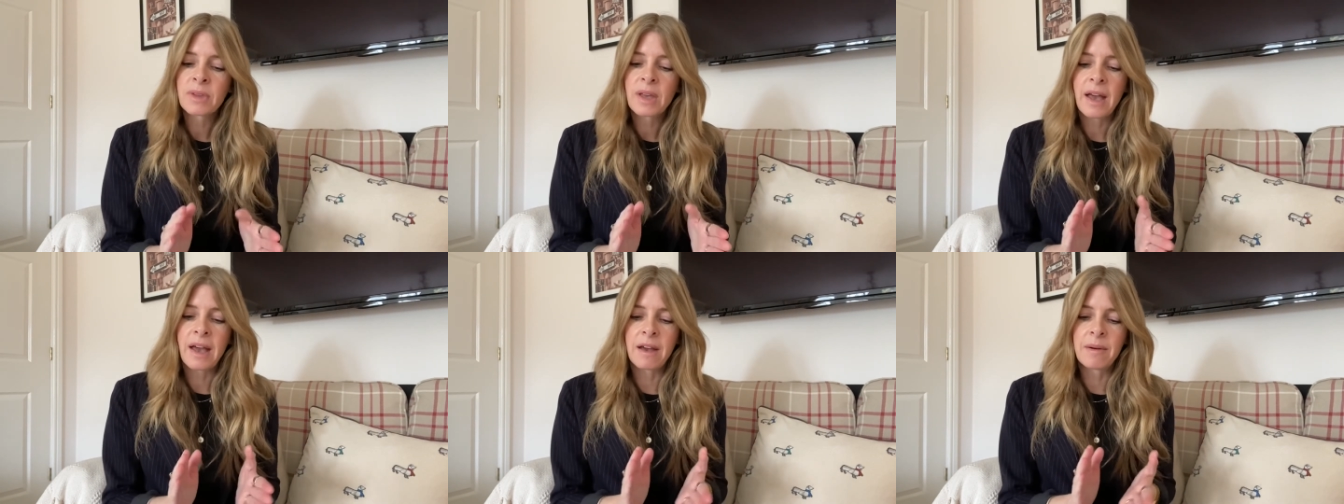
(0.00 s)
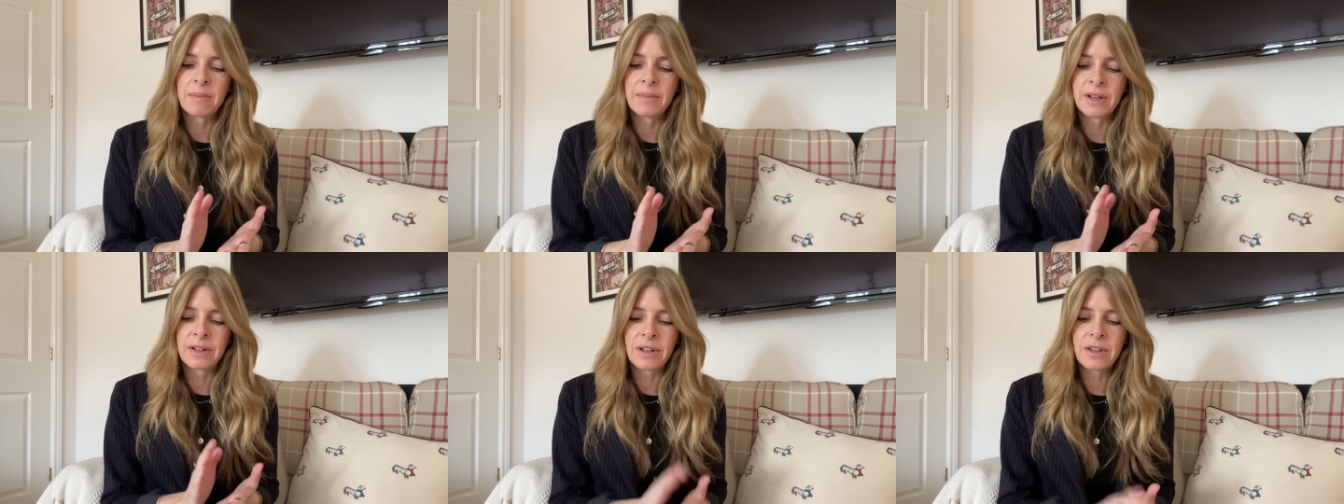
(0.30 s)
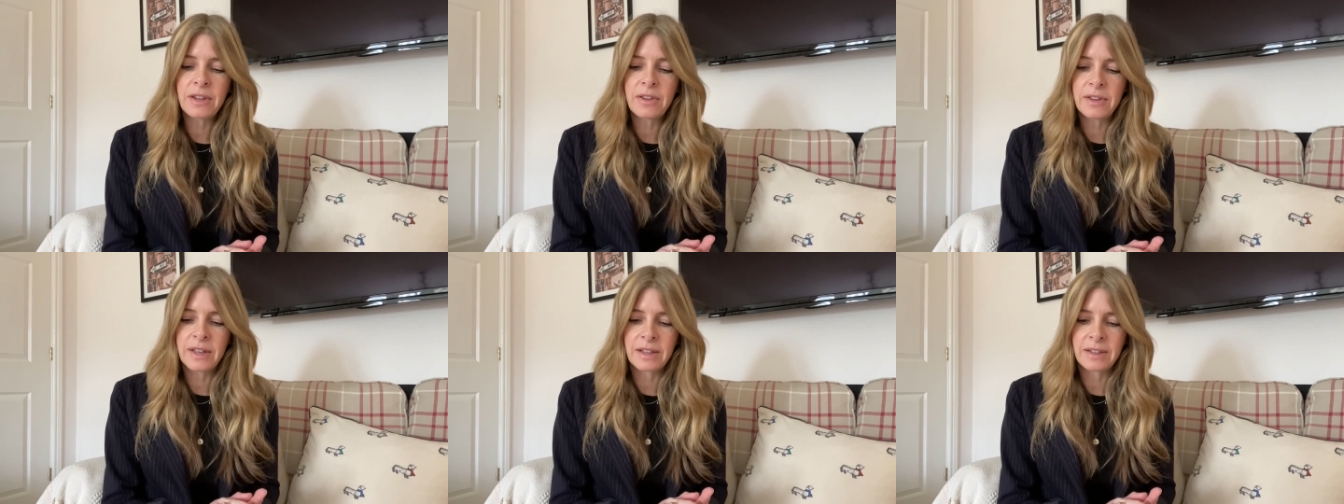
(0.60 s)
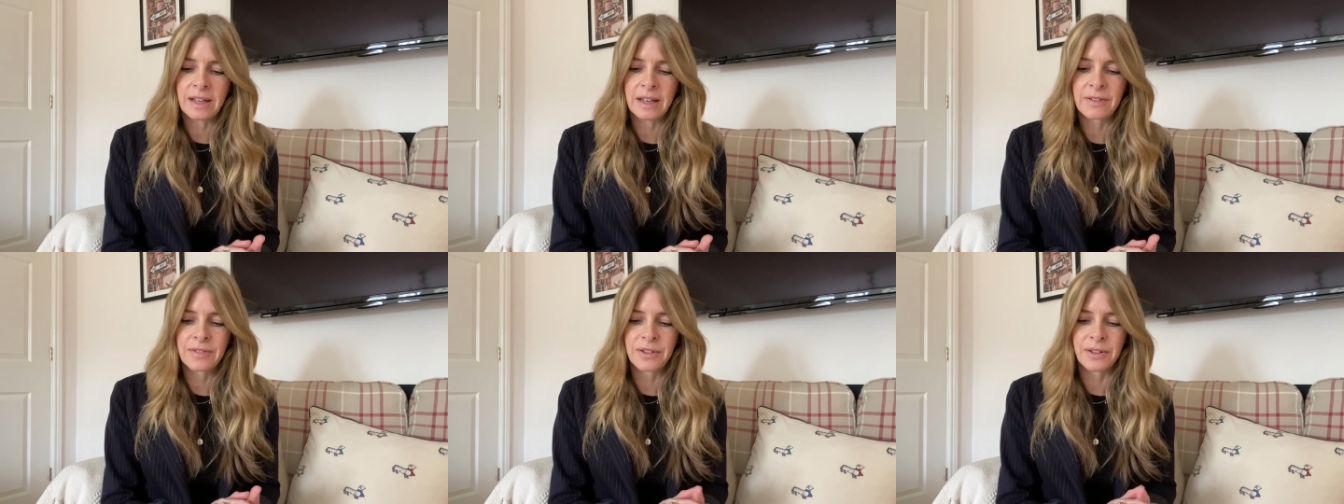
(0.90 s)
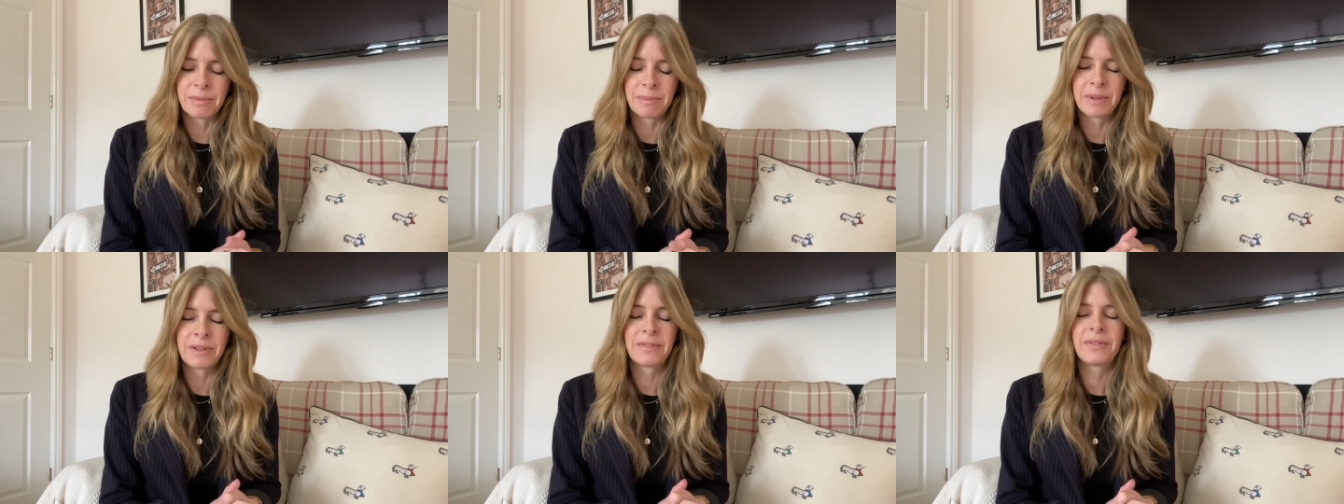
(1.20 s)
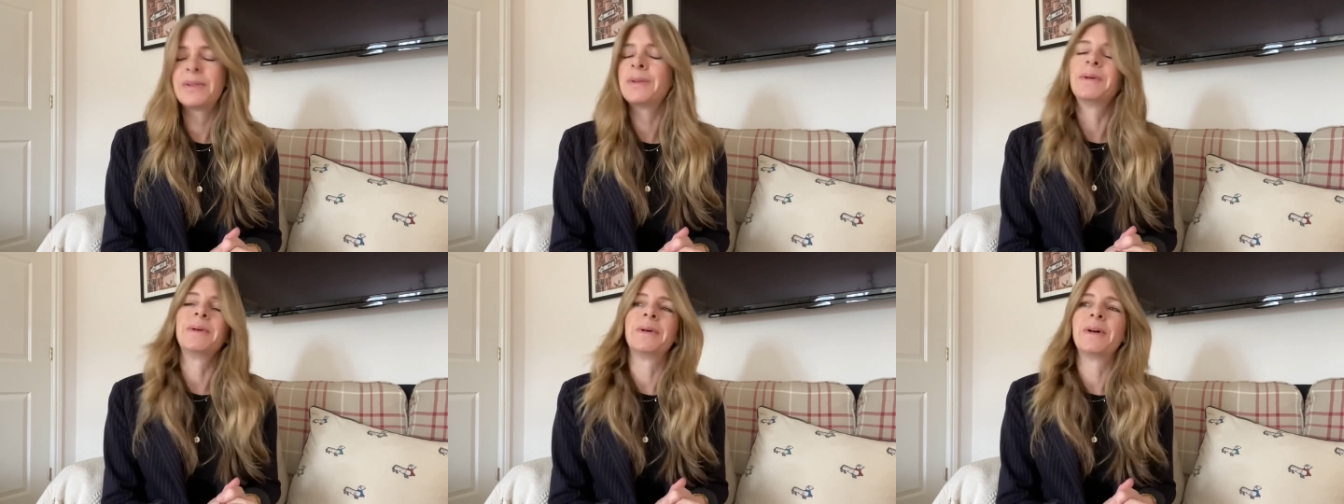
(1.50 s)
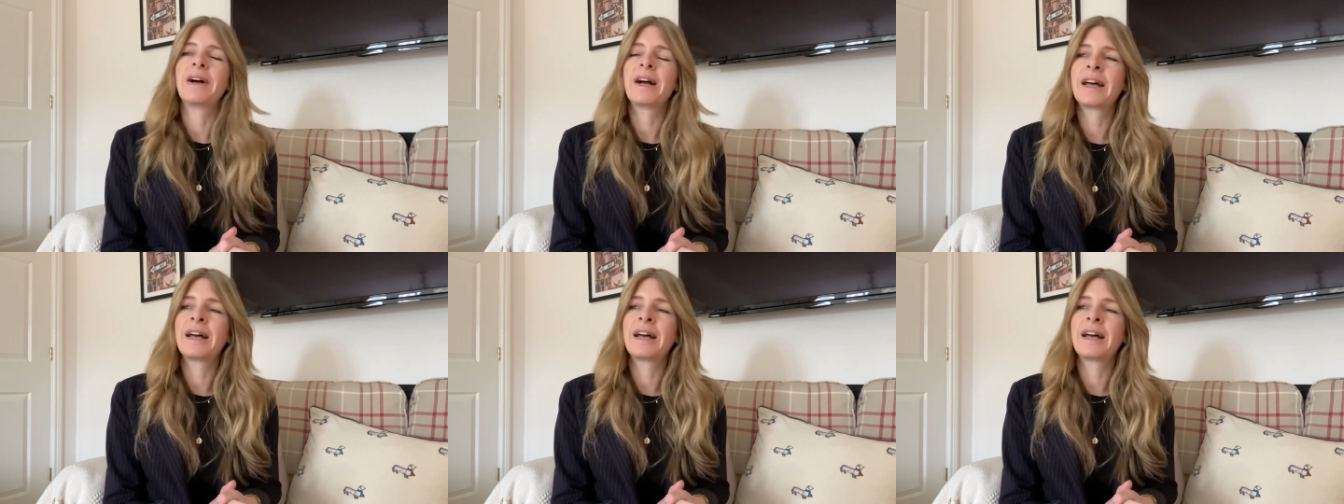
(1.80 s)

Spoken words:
Another thing that I've done before,